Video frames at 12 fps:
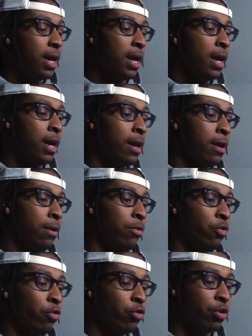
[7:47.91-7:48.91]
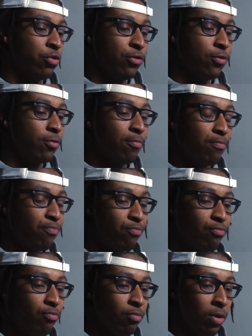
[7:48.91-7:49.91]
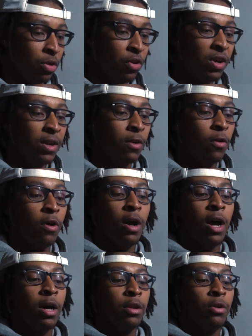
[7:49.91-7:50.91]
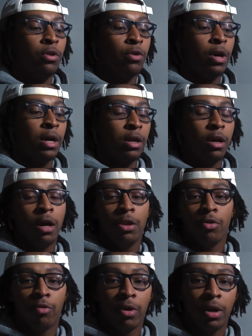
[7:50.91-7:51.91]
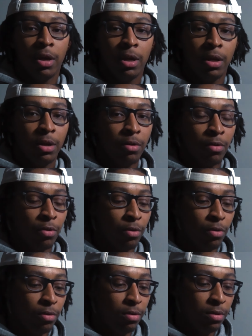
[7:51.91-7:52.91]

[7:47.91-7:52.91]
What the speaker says: and you're just looking on how to learn how to color grade or